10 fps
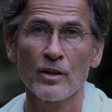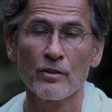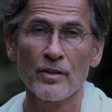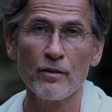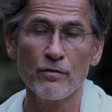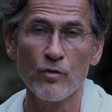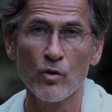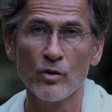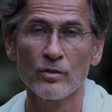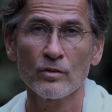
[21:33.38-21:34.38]

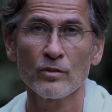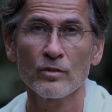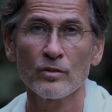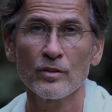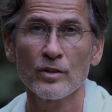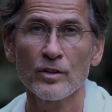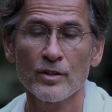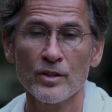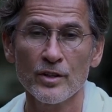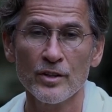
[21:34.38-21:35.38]
Therefore,
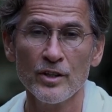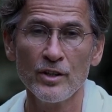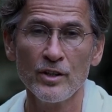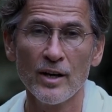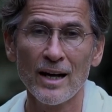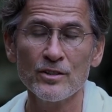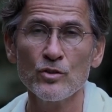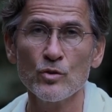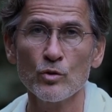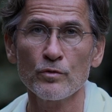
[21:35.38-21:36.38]
the
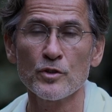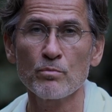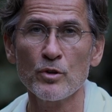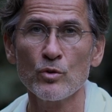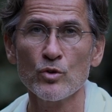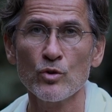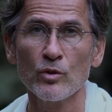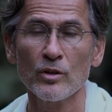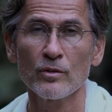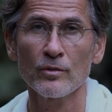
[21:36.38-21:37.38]
attitude of a
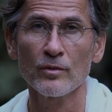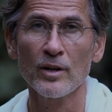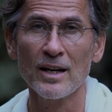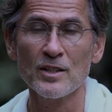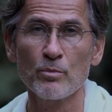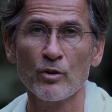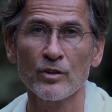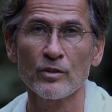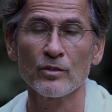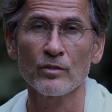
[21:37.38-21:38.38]
spiritual
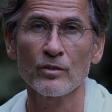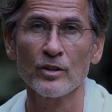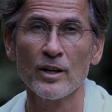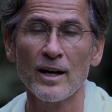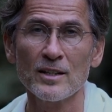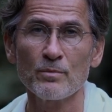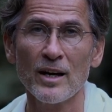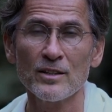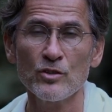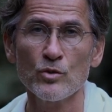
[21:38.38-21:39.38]
aspirant, the
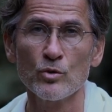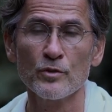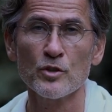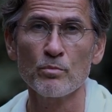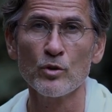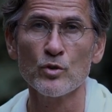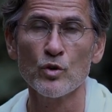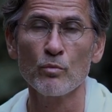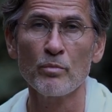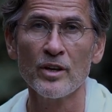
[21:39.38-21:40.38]
attitude of a
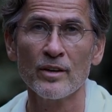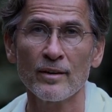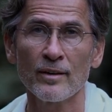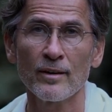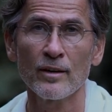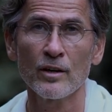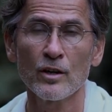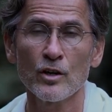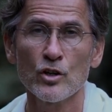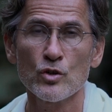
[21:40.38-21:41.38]
spiritual being,
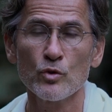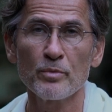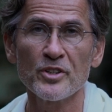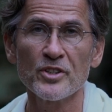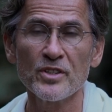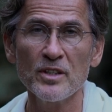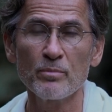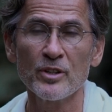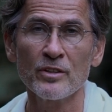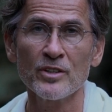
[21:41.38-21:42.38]
should be
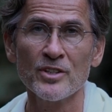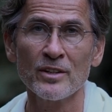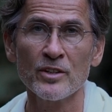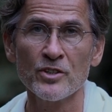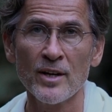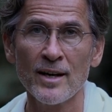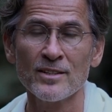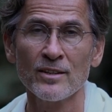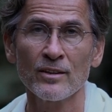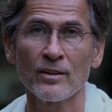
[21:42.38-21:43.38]
steeped in this
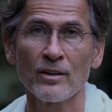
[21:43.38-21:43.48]
understanding,